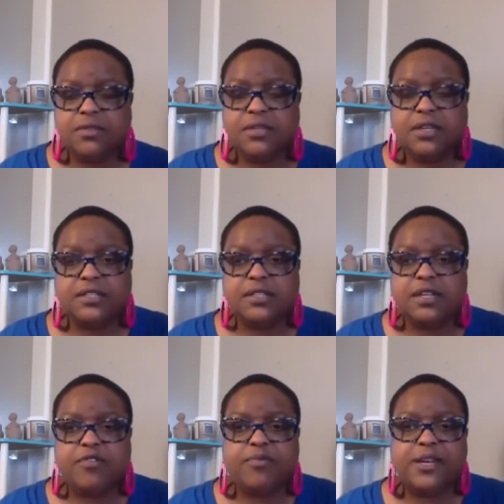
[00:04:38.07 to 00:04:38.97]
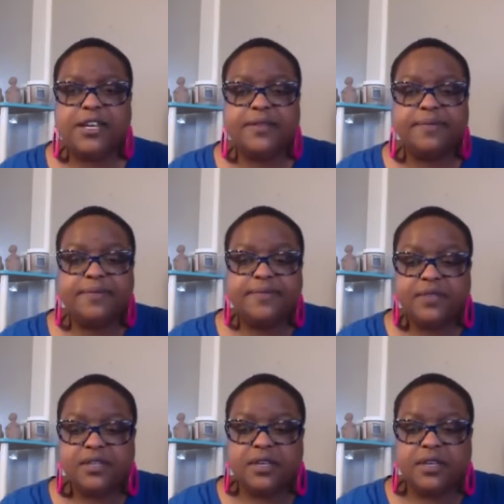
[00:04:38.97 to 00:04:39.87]
and stuff. But
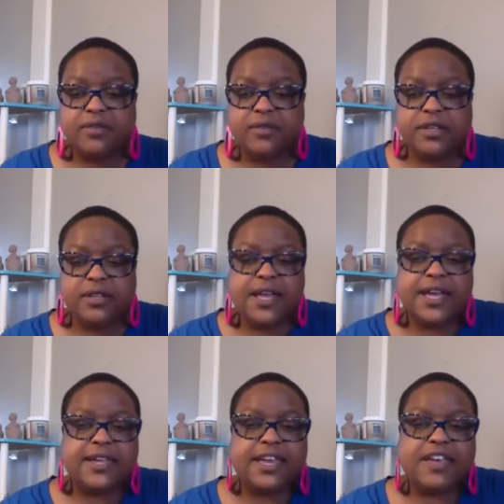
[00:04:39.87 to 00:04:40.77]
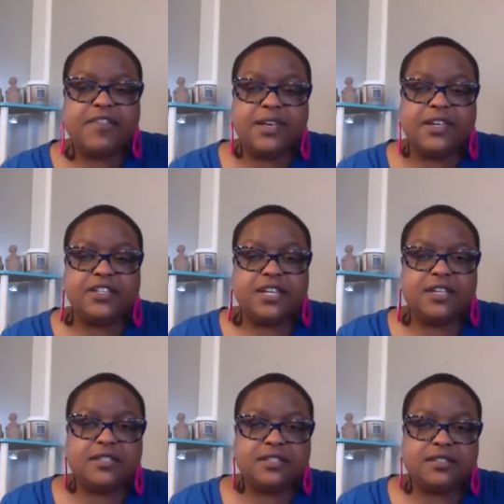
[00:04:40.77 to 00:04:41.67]
it really like gave me a
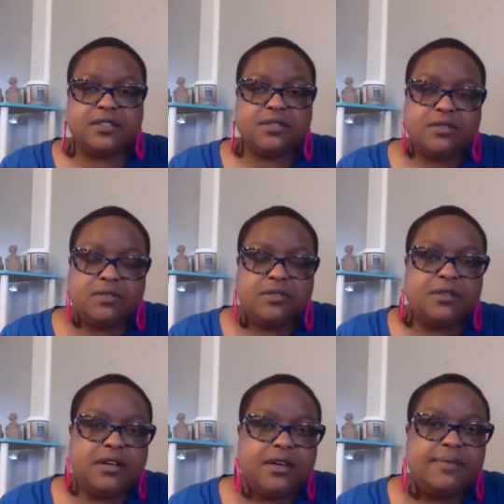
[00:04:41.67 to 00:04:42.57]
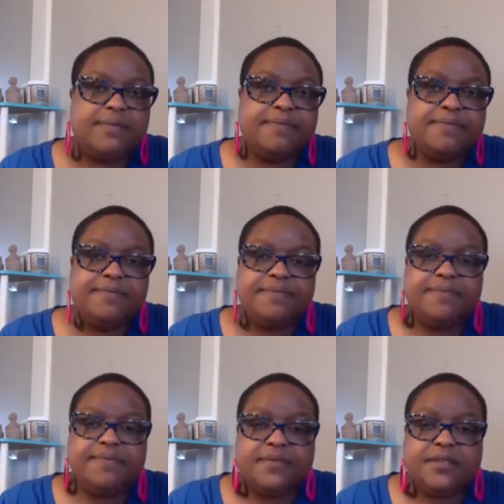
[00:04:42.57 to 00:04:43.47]
chance to um,
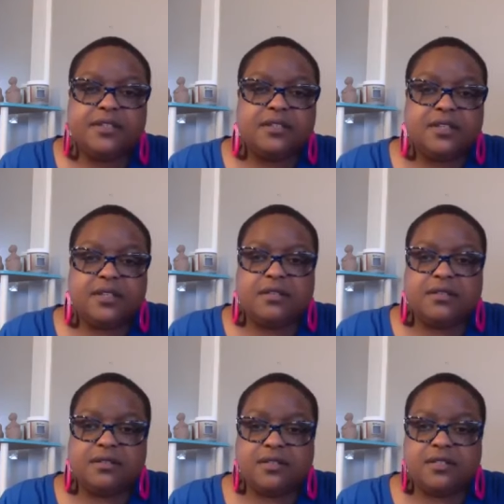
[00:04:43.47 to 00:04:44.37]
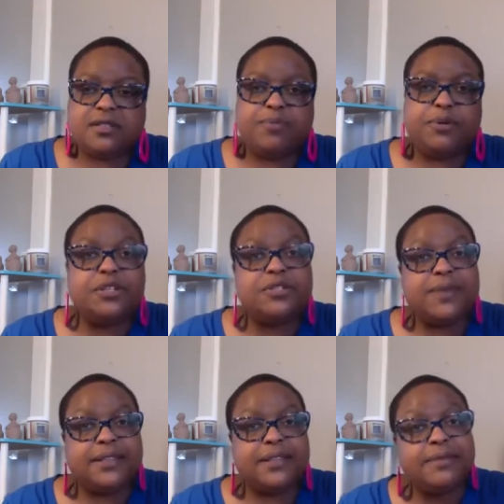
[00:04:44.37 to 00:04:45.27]
to just push
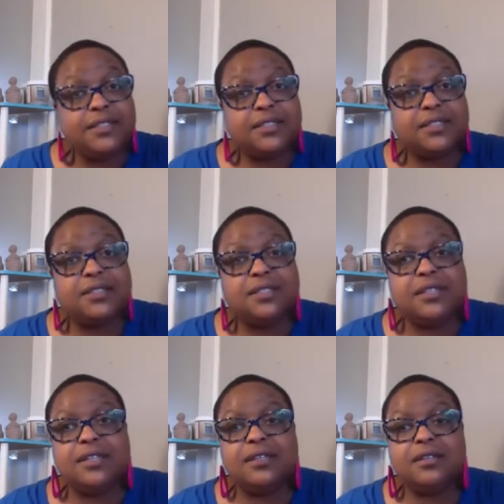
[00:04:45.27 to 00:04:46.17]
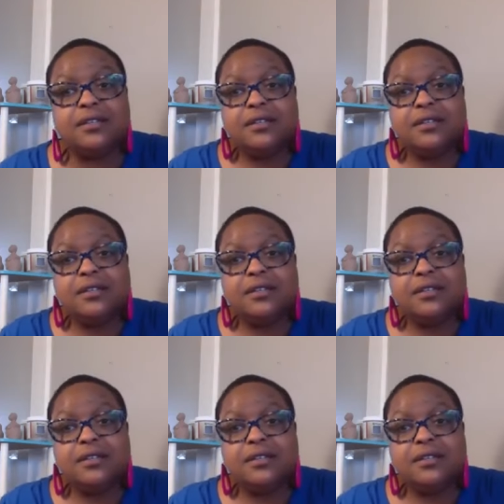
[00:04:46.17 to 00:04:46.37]
my limits and see